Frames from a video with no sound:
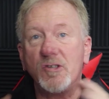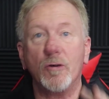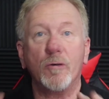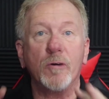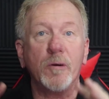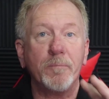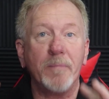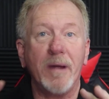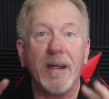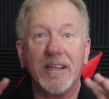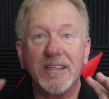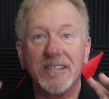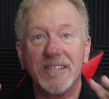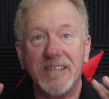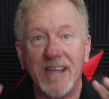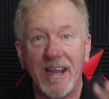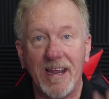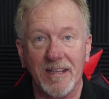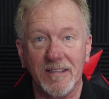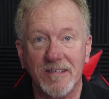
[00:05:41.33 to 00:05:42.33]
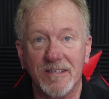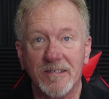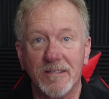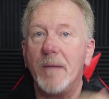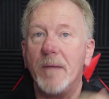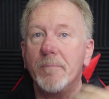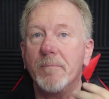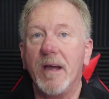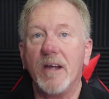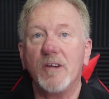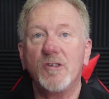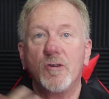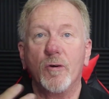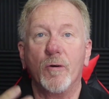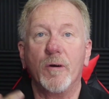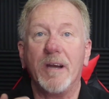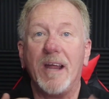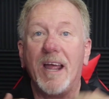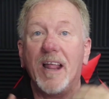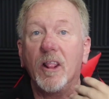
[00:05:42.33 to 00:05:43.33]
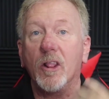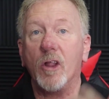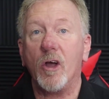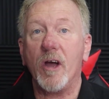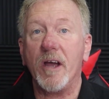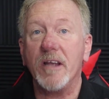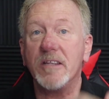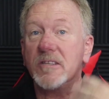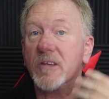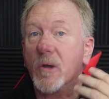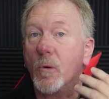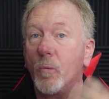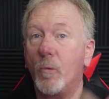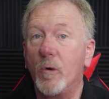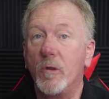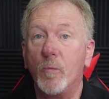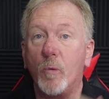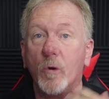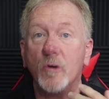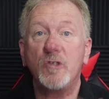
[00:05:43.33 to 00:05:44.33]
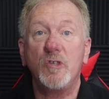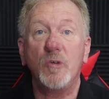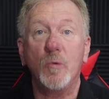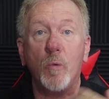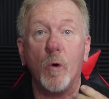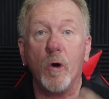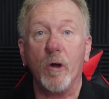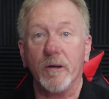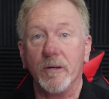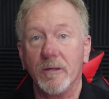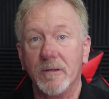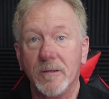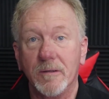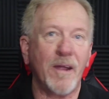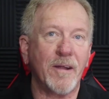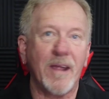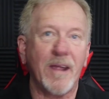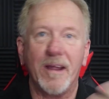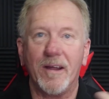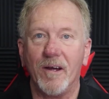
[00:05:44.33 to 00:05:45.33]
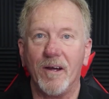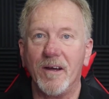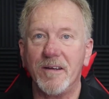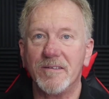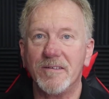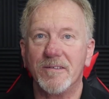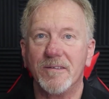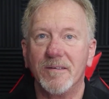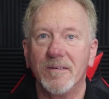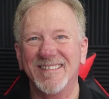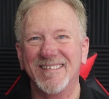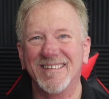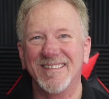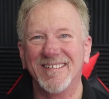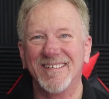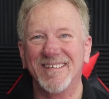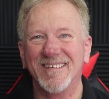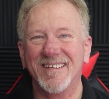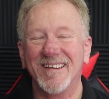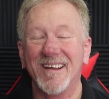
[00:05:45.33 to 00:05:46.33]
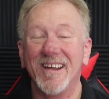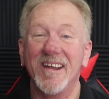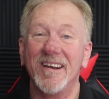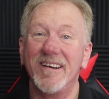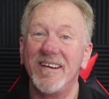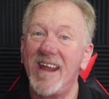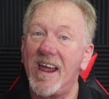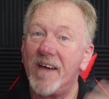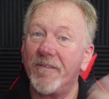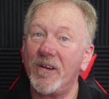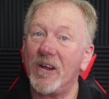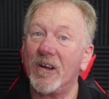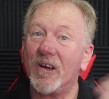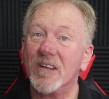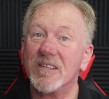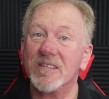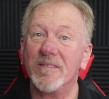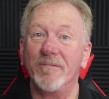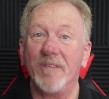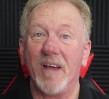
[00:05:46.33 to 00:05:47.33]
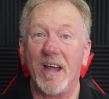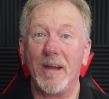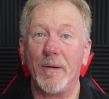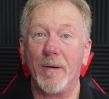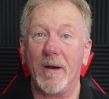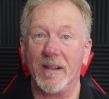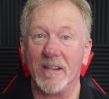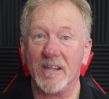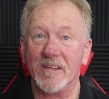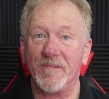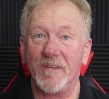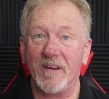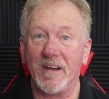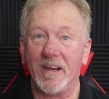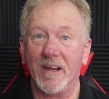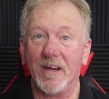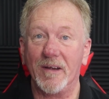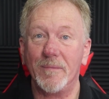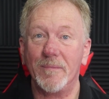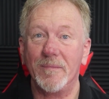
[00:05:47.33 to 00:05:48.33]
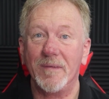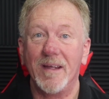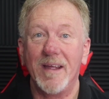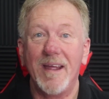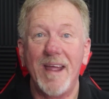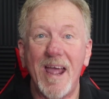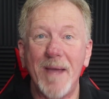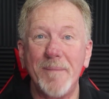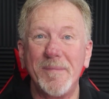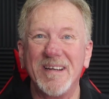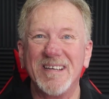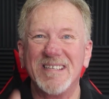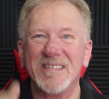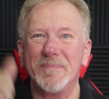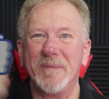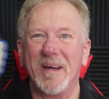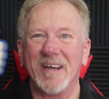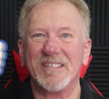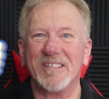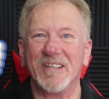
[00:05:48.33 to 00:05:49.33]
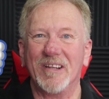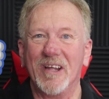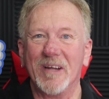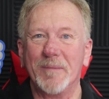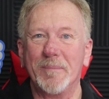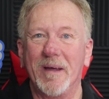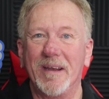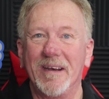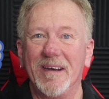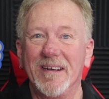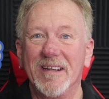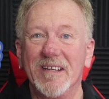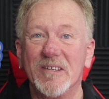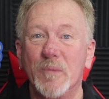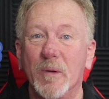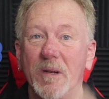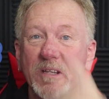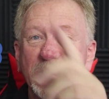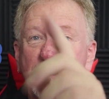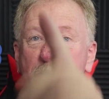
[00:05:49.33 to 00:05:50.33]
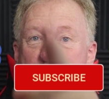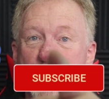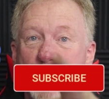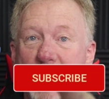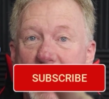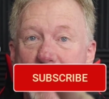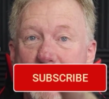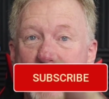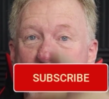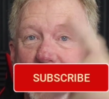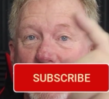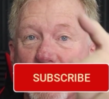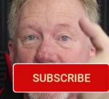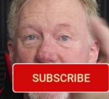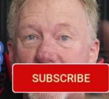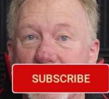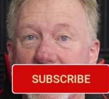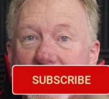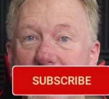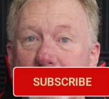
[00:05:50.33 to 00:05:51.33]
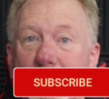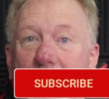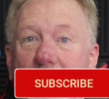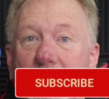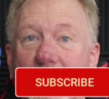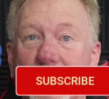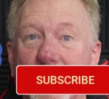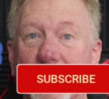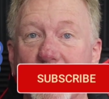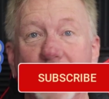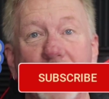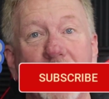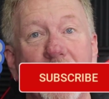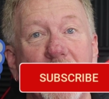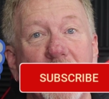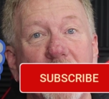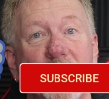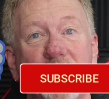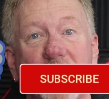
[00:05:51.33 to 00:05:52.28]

and make sure it makes sense and make sure it aligns with what you want. Okay, guys. Now, if you got some value out of this video, happy you smash the like button as well as subscribe and also hit the bell icon